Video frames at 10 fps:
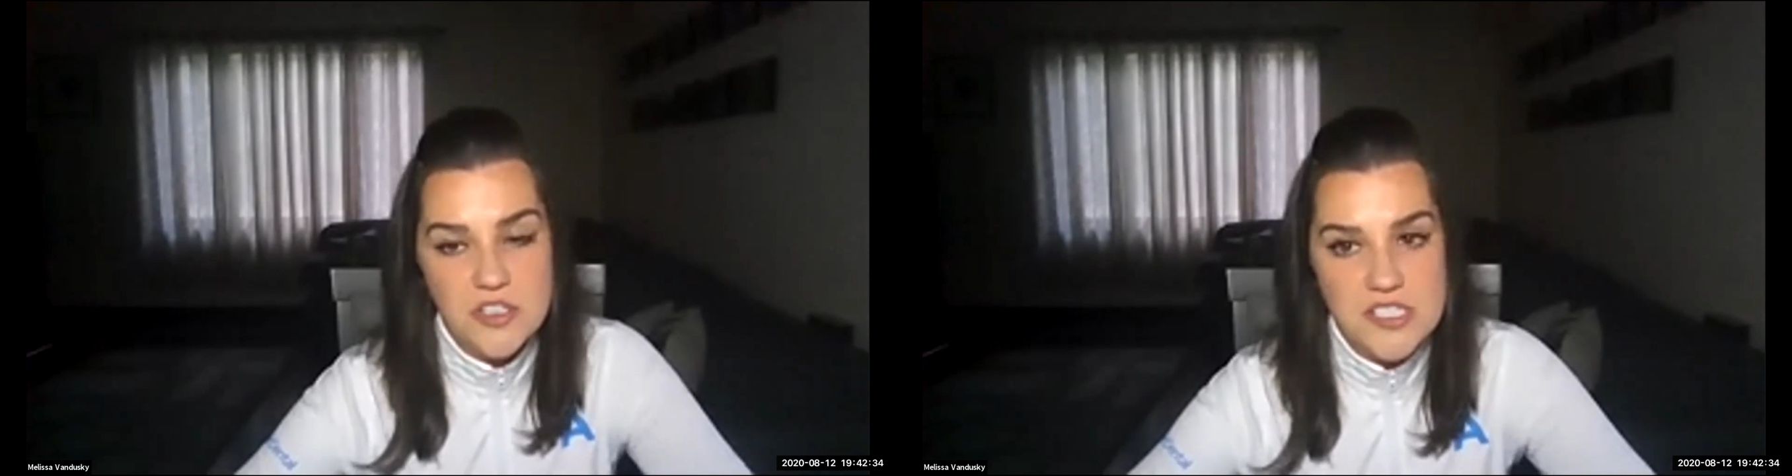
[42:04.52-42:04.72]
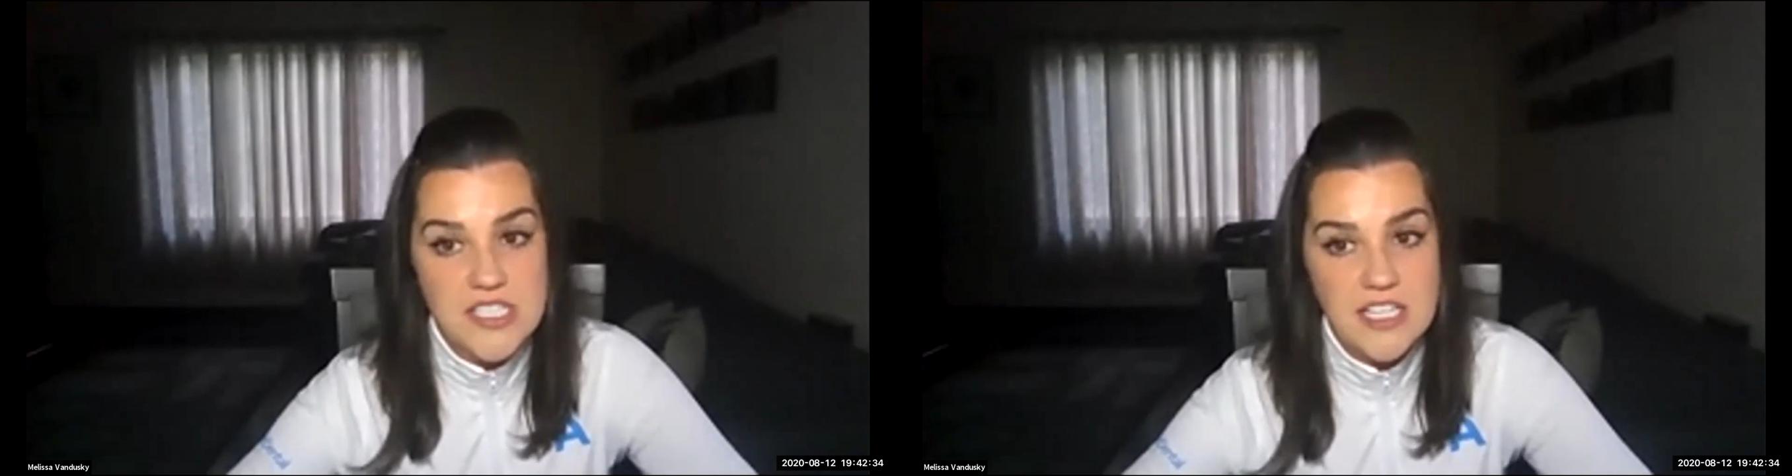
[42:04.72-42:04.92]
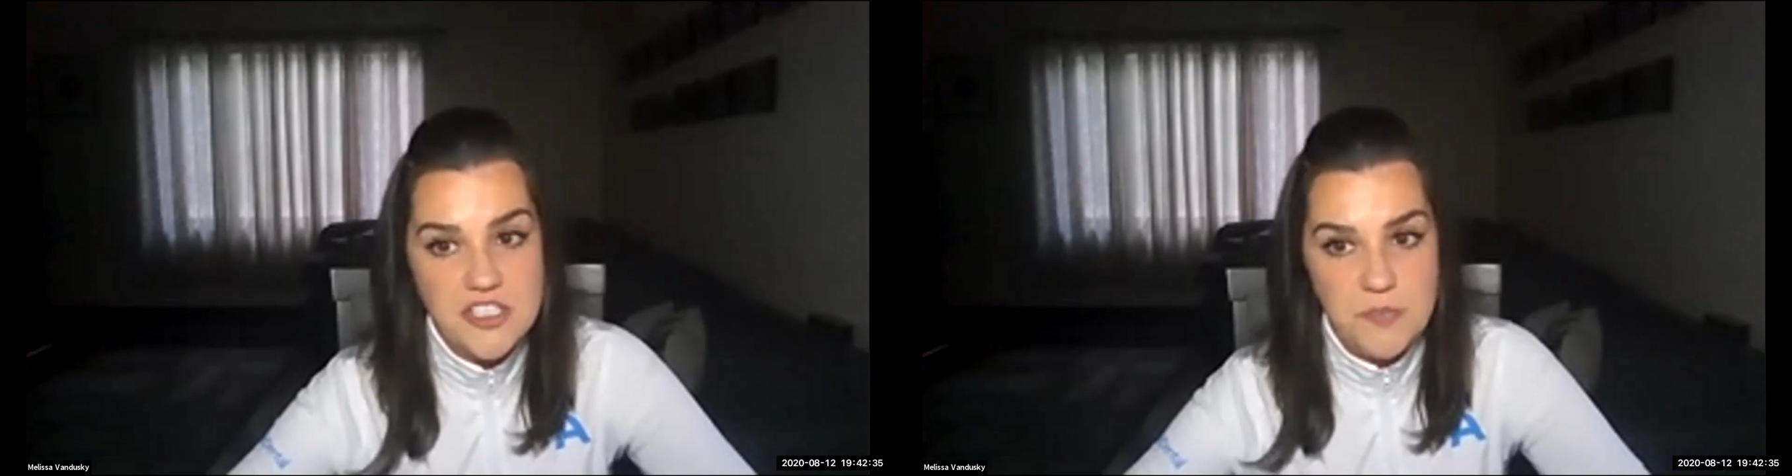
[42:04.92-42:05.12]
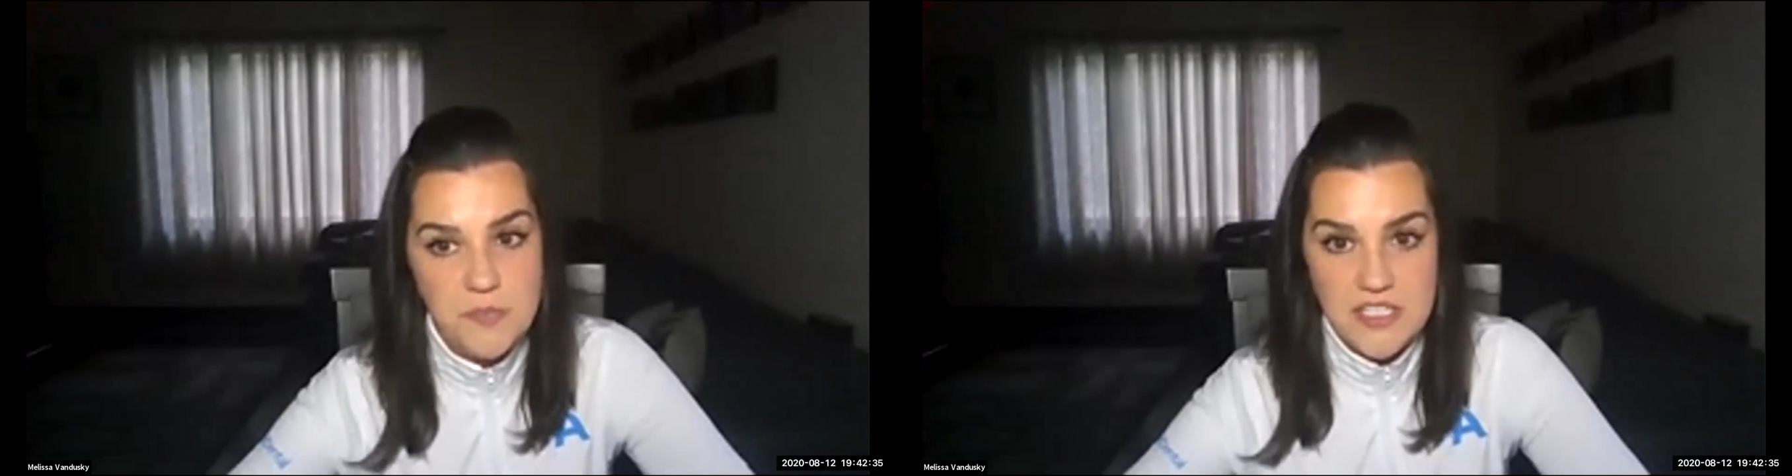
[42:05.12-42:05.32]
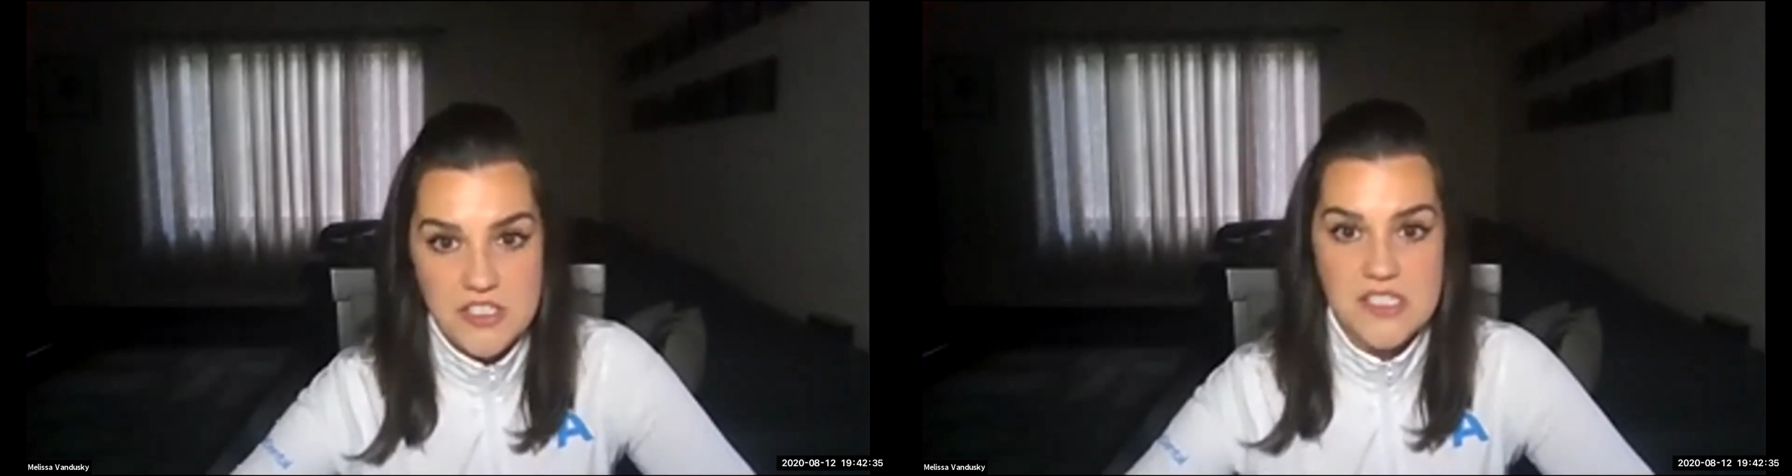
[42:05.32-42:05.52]
your sedation
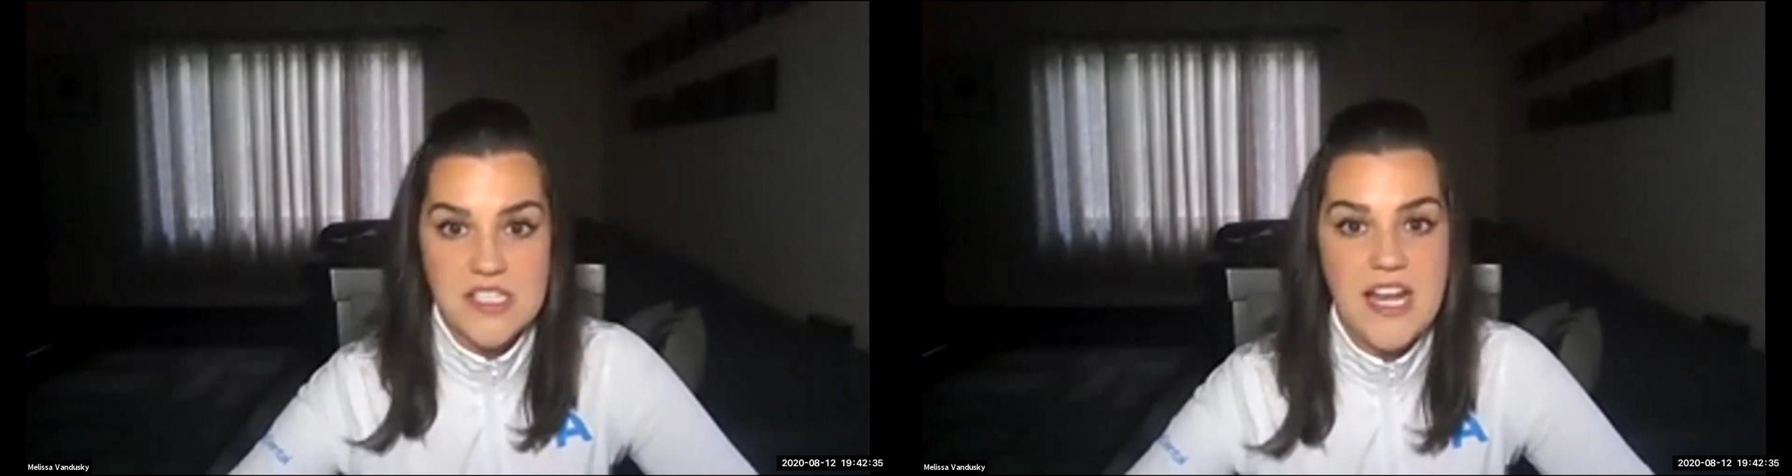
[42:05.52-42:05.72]
patients,